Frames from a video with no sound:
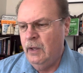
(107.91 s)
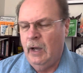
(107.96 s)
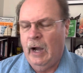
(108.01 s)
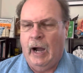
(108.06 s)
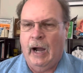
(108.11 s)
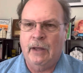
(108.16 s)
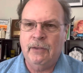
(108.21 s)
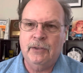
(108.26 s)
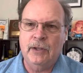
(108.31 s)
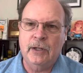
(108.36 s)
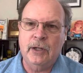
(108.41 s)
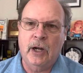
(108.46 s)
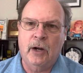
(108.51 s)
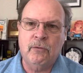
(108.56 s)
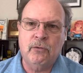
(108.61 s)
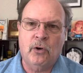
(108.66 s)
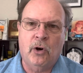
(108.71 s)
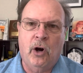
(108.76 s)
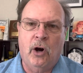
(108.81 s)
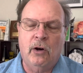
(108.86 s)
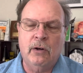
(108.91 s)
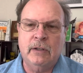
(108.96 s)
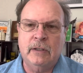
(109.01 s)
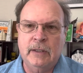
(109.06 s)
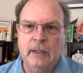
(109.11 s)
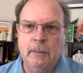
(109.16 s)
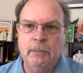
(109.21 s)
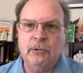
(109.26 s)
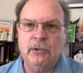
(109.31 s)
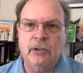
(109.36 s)
I think overall,
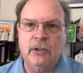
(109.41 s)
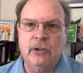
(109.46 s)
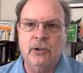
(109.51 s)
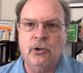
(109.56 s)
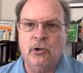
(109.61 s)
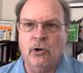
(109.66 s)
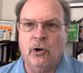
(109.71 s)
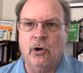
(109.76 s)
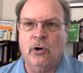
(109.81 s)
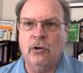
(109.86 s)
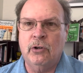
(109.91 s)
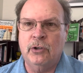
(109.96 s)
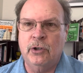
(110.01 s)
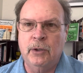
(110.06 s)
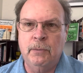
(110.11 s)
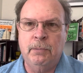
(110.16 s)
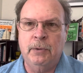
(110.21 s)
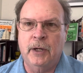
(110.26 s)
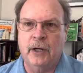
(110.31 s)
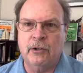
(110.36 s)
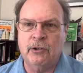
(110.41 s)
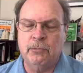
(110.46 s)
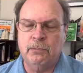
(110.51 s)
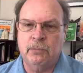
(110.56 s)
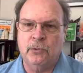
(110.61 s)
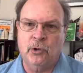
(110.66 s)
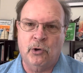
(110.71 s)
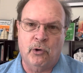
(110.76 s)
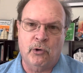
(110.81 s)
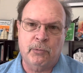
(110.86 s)
Gibson and Curl, good picks.
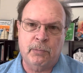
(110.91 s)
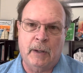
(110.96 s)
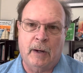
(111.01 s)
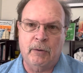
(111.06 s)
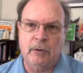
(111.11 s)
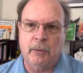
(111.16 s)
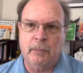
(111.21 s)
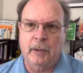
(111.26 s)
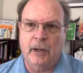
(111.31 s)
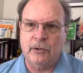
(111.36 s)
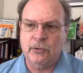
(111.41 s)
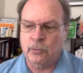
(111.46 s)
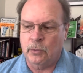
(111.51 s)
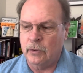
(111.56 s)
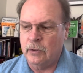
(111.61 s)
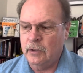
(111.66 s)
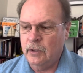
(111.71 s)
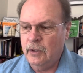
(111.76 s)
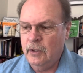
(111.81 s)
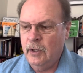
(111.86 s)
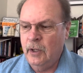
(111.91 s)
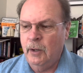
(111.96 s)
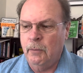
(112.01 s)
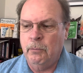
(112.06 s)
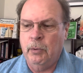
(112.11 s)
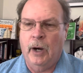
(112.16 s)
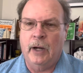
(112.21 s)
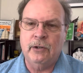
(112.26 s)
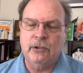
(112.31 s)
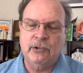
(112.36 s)
Curl's probably the best one.
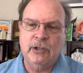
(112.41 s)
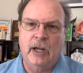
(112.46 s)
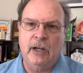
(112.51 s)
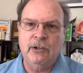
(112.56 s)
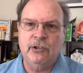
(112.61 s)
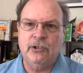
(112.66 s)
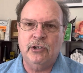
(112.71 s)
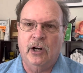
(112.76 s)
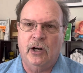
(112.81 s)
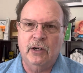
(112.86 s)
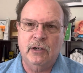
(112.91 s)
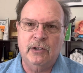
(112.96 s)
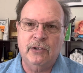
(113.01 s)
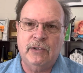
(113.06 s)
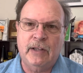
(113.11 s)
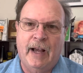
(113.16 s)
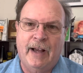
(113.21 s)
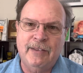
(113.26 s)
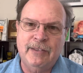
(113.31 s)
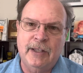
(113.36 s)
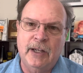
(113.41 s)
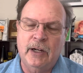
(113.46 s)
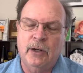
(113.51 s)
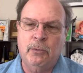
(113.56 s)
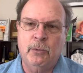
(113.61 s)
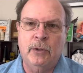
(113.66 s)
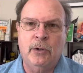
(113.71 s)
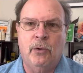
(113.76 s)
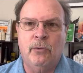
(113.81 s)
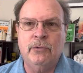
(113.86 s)
But Chase Young is out there.
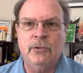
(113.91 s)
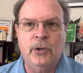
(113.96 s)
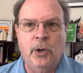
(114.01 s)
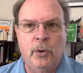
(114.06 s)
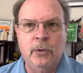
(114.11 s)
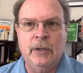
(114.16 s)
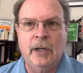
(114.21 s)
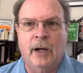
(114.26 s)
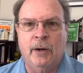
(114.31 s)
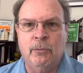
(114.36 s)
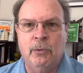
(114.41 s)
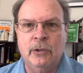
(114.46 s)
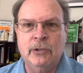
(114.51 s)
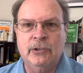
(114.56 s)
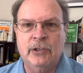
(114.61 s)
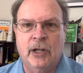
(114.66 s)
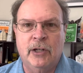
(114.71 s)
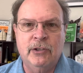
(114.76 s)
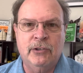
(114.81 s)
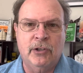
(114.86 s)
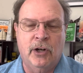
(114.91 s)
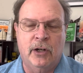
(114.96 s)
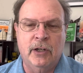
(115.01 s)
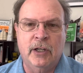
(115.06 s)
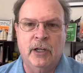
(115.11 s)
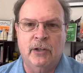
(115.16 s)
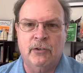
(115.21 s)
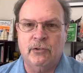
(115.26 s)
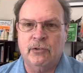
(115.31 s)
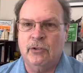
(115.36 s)
We don't know yet what Chase Young
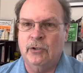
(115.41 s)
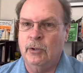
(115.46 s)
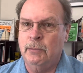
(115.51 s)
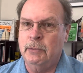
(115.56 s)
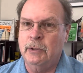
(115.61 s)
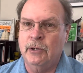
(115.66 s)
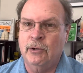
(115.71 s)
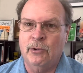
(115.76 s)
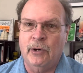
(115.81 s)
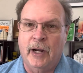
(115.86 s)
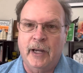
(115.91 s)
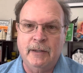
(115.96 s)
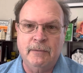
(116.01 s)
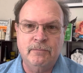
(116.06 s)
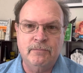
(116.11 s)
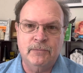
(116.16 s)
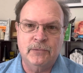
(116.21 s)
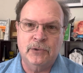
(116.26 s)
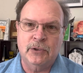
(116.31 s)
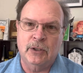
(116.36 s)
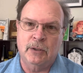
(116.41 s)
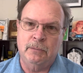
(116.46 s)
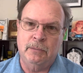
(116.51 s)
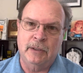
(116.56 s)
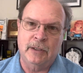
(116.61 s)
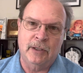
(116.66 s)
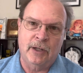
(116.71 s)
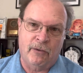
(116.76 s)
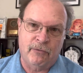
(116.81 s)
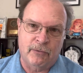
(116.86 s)
is. Could be great. Could
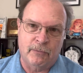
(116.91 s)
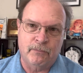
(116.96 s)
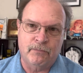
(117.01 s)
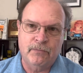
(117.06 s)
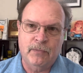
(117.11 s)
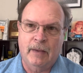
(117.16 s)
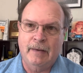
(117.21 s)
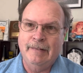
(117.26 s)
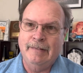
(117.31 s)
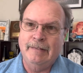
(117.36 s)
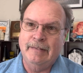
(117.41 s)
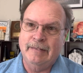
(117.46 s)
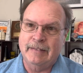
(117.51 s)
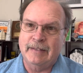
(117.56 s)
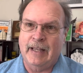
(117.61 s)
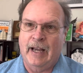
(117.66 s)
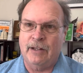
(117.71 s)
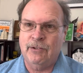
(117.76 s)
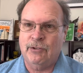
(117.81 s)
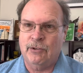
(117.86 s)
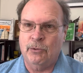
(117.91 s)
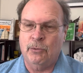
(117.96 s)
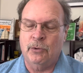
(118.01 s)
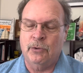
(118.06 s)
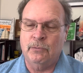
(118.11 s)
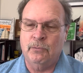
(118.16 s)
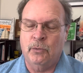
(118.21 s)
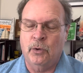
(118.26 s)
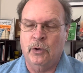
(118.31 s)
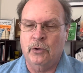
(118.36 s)
be nothing. That's
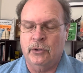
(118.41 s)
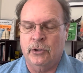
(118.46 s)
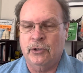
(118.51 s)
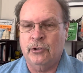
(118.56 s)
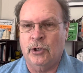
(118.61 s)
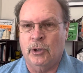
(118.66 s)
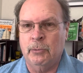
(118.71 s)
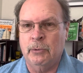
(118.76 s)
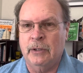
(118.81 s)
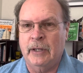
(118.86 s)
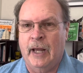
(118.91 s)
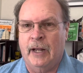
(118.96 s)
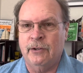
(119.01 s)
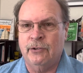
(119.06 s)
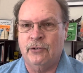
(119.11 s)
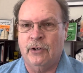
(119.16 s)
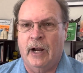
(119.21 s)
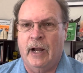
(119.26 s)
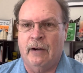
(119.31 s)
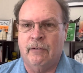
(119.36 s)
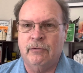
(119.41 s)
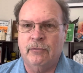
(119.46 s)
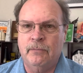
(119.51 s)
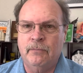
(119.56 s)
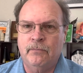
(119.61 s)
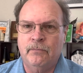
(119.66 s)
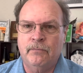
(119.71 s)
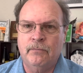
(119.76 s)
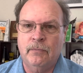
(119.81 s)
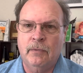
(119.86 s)
what will determine that draft.
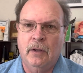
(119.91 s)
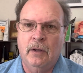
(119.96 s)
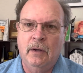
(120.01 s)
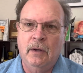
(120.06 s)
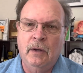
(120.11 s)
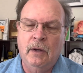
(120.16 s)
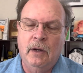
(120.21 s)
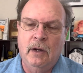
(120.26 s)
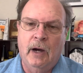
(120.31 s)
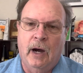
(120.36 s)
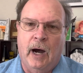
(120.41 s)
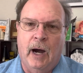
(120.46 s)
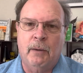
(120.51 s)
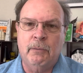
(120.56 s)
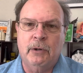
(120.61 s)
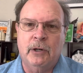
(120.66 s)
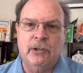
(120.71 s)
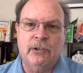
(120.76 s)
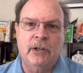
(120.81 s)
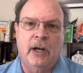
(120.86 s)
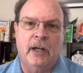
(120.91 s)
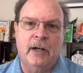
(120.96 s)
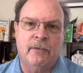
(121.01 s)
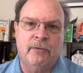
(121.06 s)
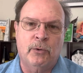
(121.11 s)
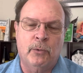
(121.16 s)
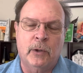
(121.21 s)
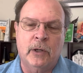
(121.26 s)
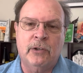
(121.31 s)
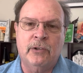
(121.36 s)
I'm Rick Snider
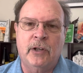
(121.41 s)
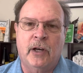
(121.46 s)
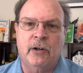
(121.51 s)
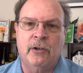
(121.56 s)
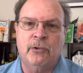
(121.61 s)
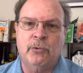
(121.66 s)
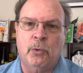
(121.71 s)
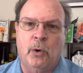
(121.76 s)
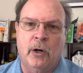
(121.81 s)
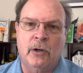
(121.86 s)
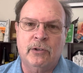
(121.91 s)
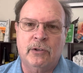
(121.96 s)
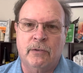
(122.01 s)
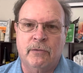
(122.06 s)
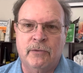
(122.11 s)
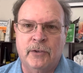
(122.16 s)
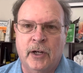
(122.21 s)
for Rick Snider's Washington.